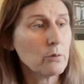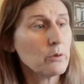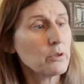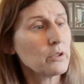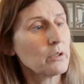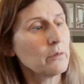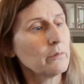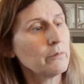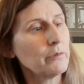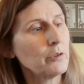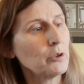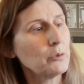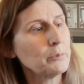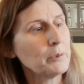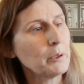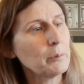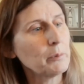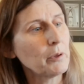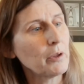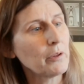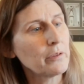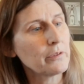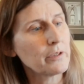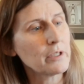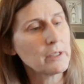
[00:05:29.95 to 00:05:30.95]
which I'm filming
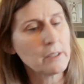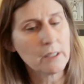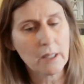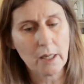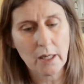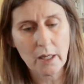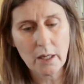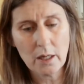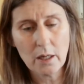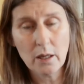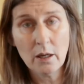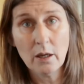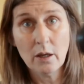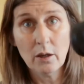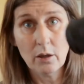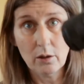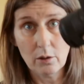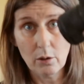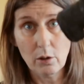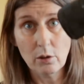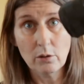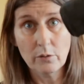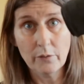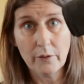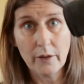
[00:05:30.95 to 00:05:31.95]
with today,
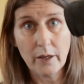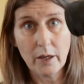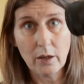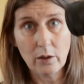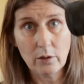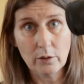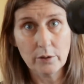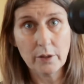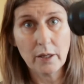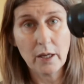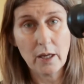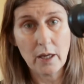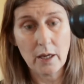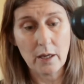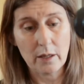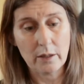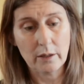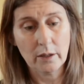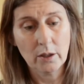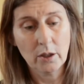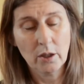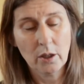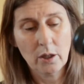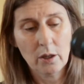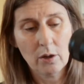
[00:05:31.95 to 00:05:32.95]
on here.